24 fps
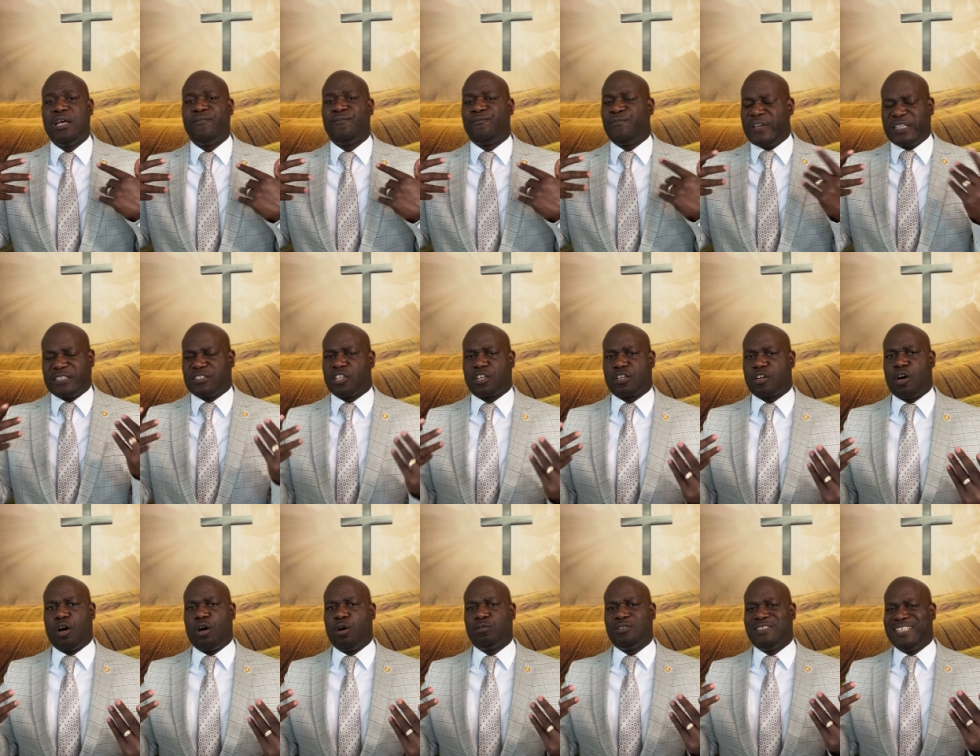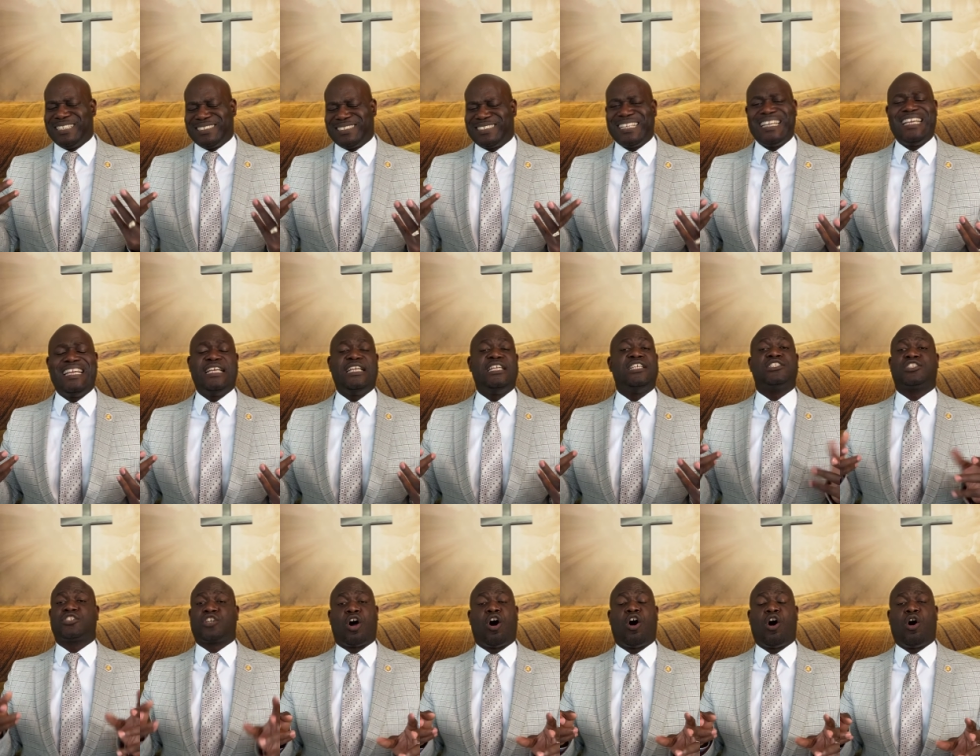physical
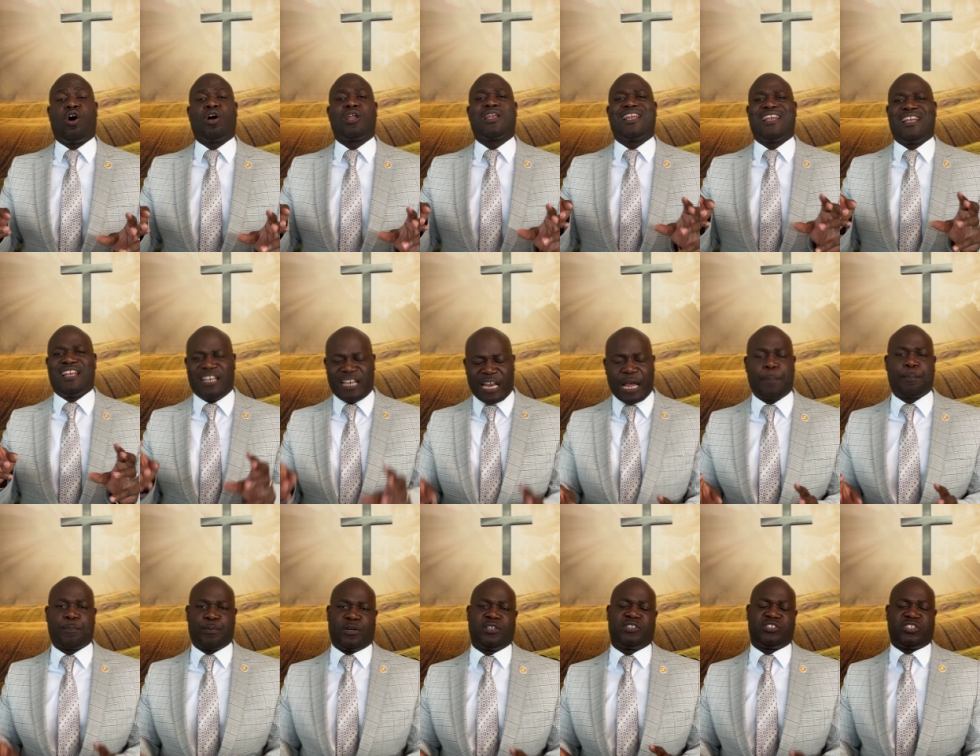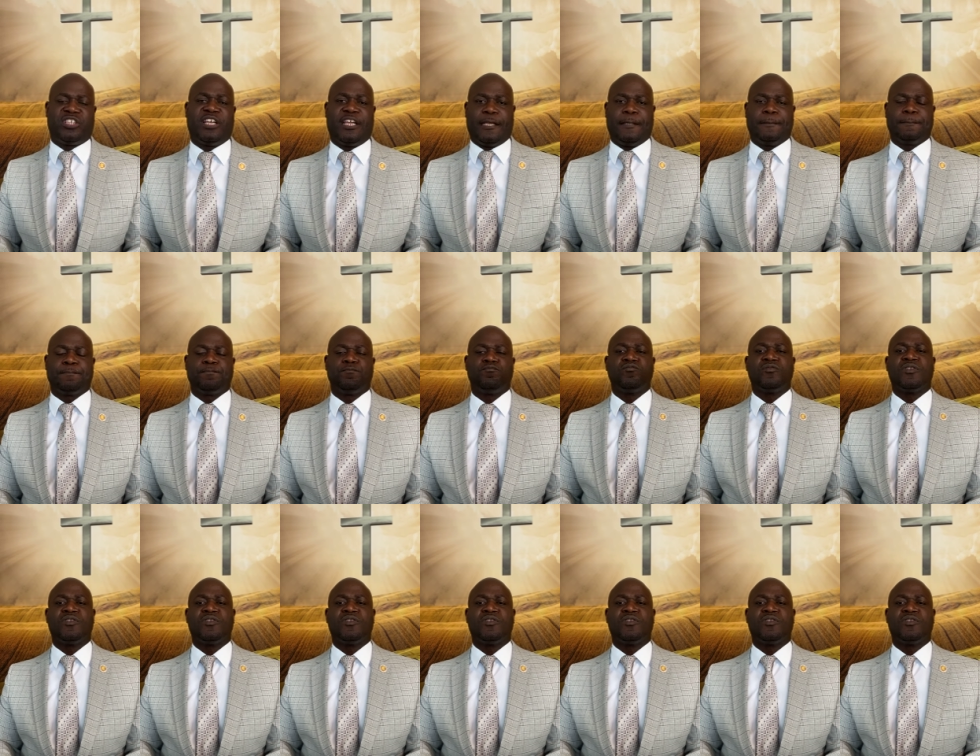disease called leprosy.